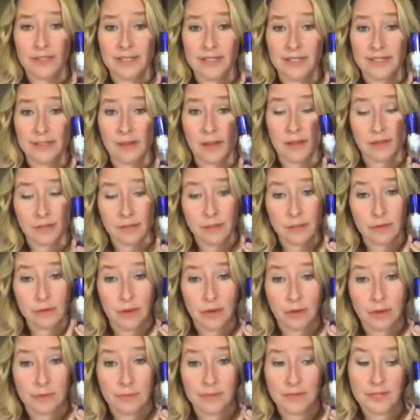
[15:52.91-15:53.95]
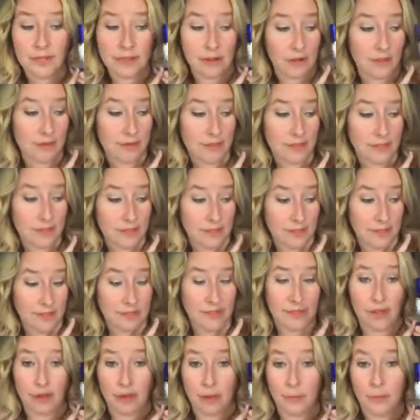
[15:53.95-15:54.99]
is this also all these things
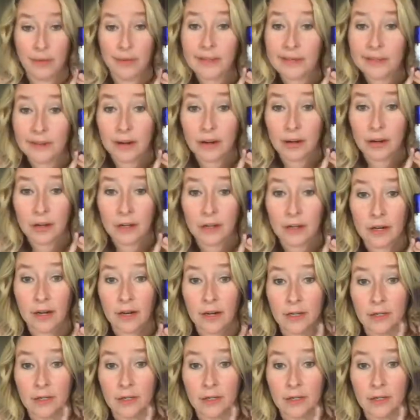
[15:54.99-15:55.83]
come in our